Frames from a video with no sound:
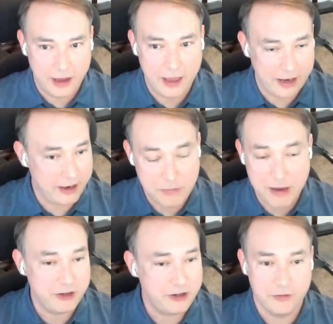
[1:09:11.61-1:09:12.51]
And then
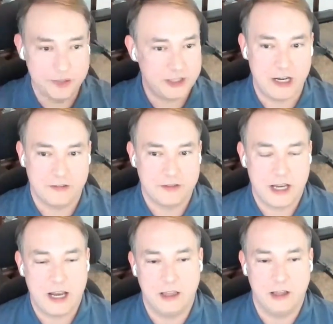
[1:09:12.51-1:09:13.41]
maybe you give them incentives.
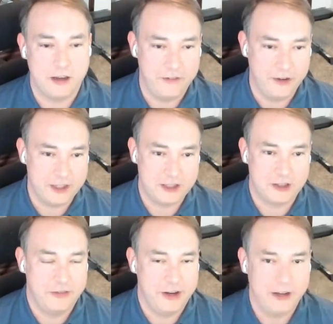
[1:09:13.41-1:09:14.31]
Hey, look, you filled the
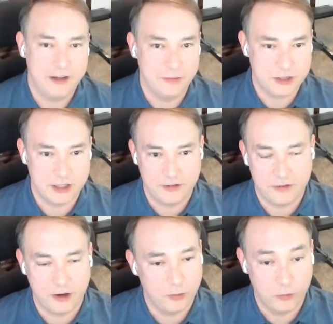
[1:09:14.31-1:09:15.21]
survey, Amazon gift
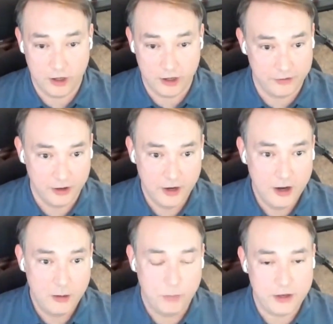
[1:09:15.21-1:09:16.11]
card or whatever.
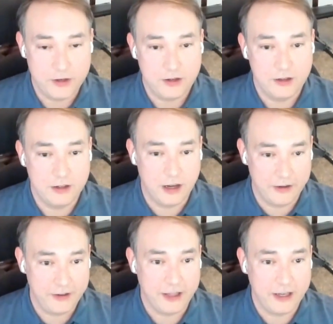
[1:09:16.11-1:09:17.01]
But I
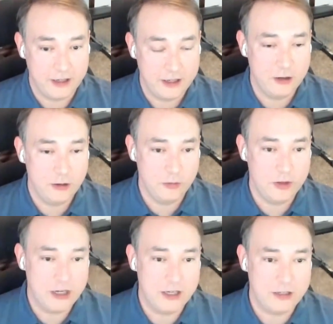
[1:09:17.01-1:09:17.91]
feel like you
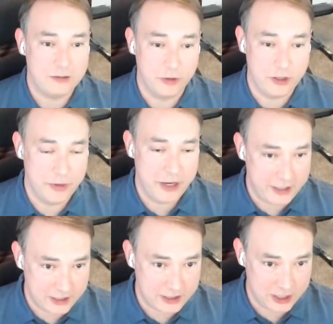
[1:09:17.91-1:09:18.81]
need, when you make a
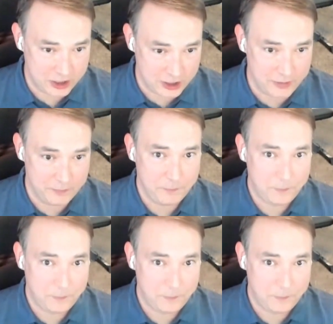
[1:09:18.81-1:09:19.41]
decision,